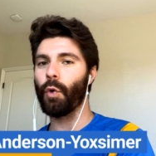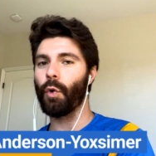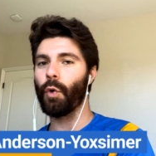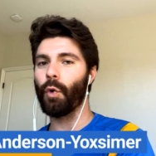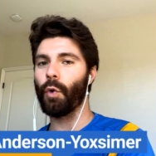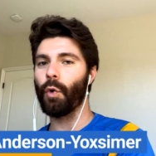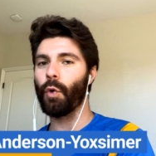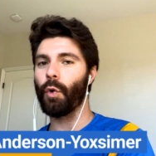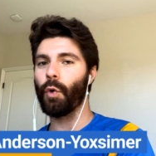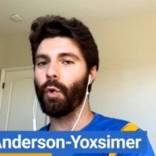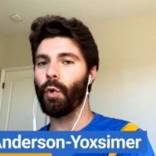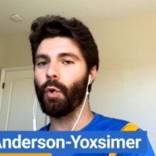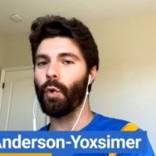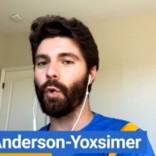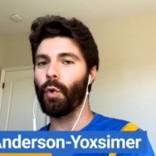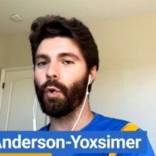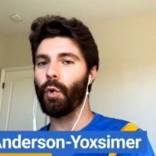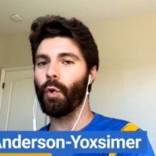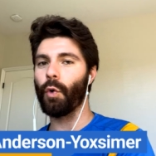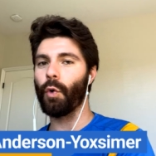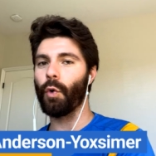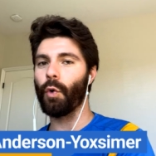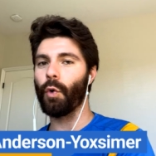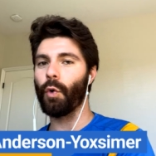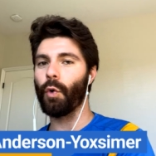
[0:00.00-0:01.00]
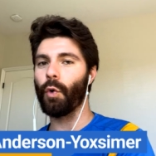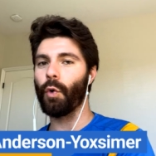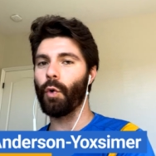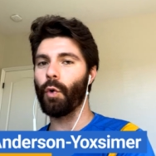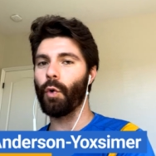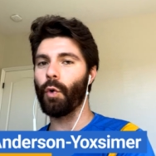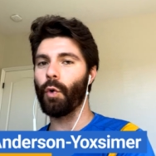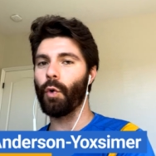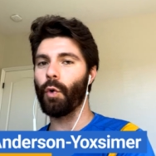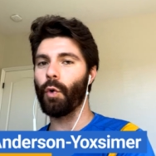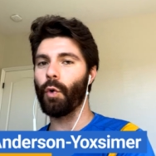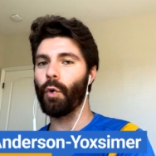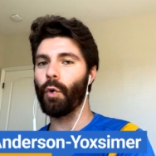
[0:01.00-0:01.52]
Of course, defense, defense
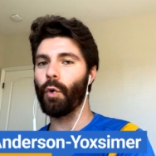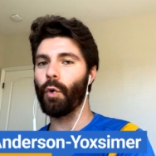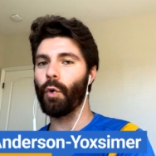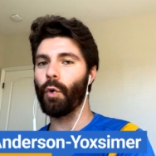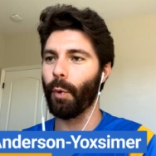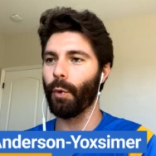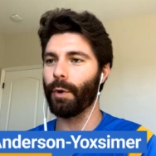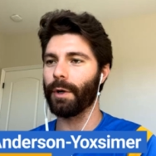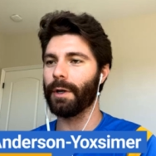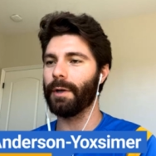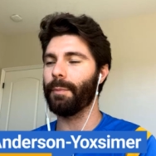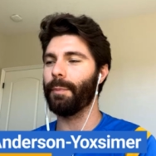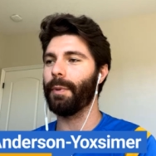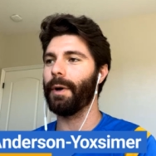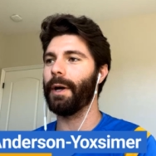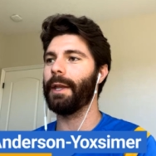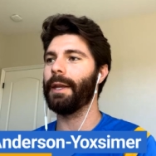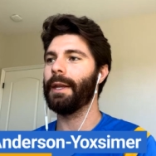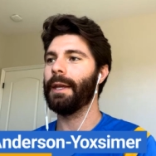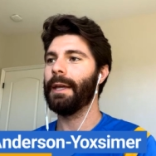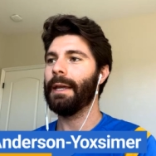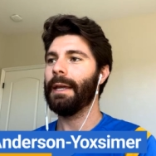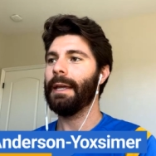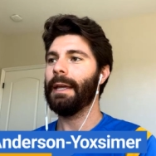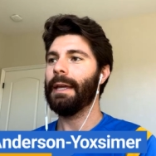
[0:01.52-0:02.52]
is very important, but